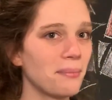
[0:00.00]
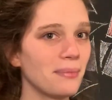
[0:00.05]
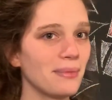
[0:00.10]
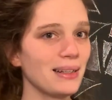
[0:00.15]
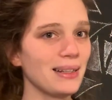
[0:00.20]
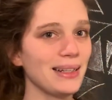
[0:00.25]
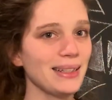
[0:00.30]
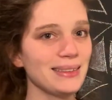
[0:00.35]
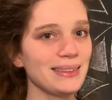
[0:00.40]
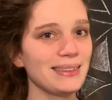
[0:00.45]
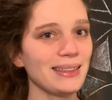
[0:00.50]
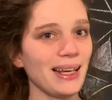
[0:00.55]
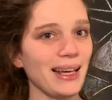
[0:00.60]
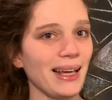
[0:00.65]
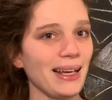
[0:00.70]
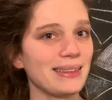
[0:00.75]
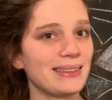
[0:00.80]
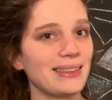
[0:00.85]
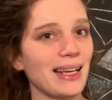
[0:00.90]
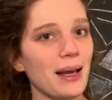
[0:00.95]
let's
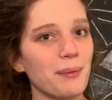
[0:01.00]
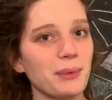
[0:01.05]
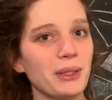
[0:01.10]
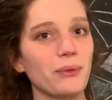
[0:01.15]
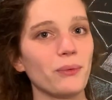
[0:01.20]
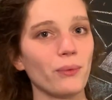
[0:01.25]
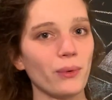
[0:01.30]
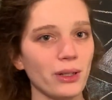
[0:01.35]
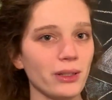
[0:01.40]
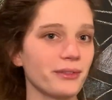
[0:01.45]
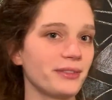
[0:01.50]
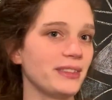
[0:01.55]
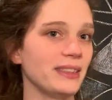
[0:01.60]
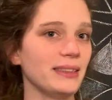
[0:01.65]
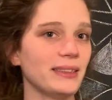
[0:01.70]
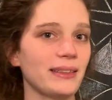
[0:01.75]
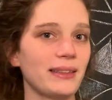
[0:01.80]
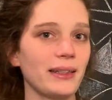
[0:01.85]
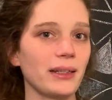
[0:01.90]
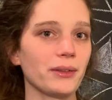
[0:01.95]
examine one of
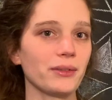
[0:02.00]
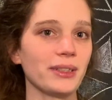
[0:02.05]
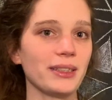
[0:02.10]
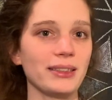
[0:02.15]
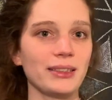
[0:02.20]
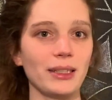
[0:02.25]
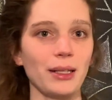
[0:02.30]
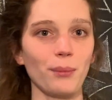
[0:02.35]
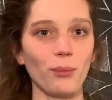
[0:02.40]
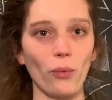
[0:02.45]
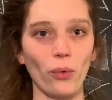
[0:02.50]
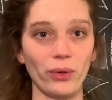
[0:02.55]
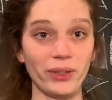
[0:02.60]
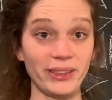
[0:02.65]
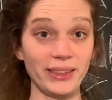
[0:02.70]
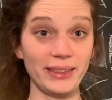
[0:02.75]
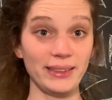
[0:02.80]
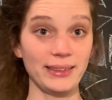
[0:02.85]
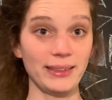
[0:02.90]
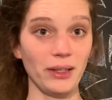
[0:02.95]
these theories in more
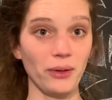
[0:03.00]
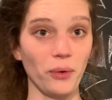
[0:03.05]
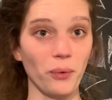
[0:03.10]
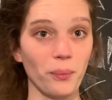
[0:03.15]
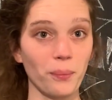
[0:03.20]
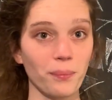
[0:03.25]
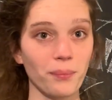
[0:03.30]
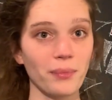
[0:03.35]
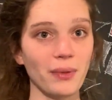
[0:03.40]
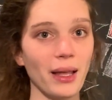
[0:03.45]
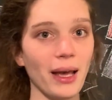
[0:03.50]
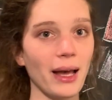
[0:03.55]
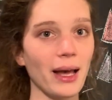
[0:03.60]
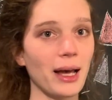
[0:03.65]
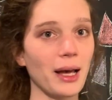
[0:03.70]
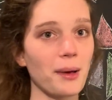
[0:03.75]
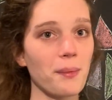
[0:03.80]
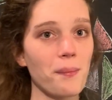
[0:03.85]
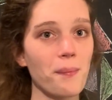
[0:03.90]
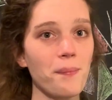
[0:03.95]
detail.
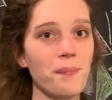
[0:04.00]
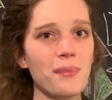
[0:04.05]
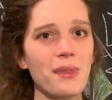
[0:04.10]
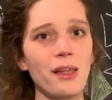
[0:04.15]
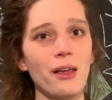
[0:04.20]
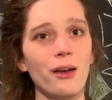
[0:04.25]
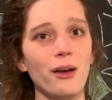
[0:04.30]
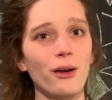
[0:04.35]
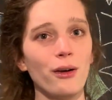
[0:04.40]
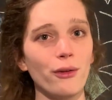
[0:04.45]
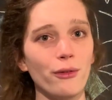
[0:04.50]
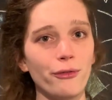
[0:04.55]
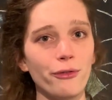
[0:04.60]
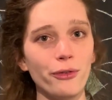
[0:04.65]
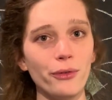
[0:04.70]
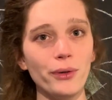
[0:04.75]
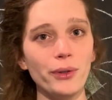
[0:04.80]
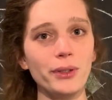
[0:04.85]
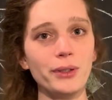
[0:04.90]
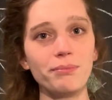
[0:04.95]

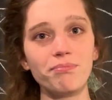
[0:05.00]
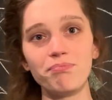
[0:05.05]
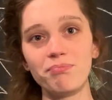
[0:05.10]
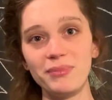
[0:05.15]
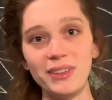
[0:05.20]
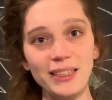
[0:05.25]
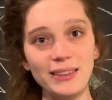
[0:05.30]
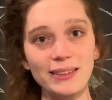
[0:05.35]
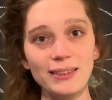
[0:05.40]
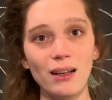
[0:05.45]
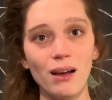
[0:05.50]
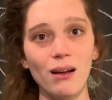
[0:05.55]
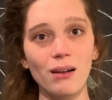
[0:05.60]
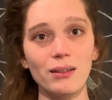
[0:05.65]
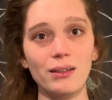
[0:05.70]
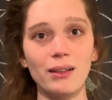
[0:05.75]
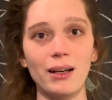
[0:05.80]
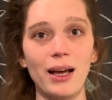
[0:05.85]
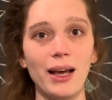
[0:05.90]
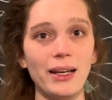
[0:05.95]
For this
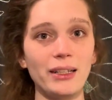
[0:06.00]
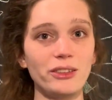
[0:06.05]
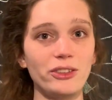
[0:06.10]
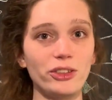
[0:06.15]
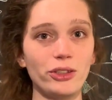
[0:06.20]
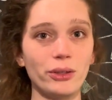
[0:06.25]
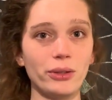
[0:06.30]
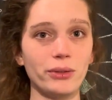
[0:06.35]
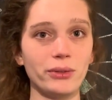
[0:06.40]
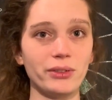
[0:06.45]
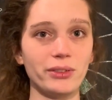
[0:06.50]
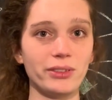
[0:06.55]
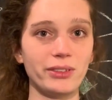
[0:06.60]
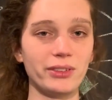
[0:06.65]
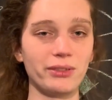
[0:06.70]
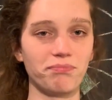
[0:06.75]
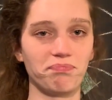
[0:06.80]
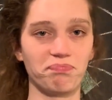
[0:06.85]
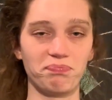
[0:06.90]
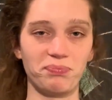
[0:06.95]
talk, I
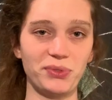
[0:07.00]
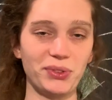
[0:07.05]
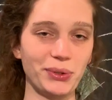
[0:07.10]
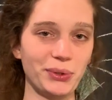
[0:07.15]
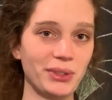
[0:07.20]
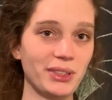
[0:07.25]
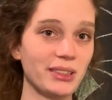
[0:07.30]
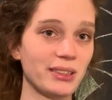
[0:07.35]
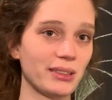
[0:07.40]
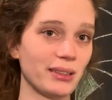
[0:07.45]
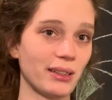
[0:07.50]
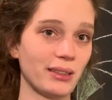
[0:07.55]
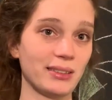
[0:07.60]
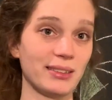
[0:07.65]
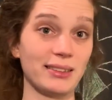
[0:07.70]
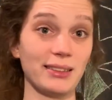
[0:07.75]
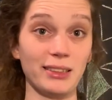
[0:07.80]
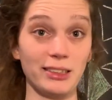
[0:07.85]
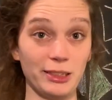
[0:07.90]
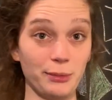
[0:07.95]
chose to
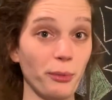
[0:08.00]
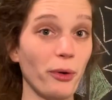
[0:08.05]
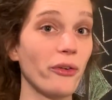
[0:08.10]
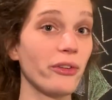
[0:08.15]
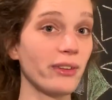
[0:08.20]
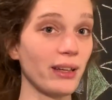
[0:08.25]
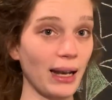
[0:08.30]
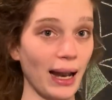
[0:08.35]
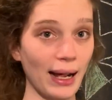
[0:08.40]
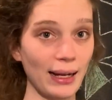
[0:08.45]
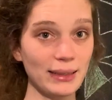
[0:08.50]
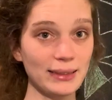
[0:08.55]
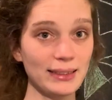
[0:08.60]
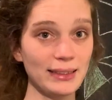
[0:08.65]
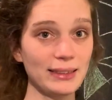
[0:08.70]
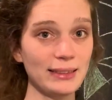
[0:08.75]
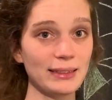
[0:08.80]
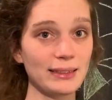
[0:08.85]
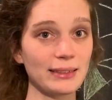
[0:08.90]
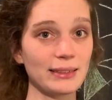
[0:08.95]
discuss smooth
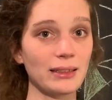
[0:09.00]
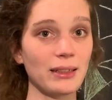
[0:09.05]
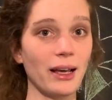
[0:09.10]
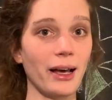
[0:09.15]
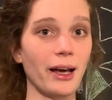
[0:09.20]
analysis,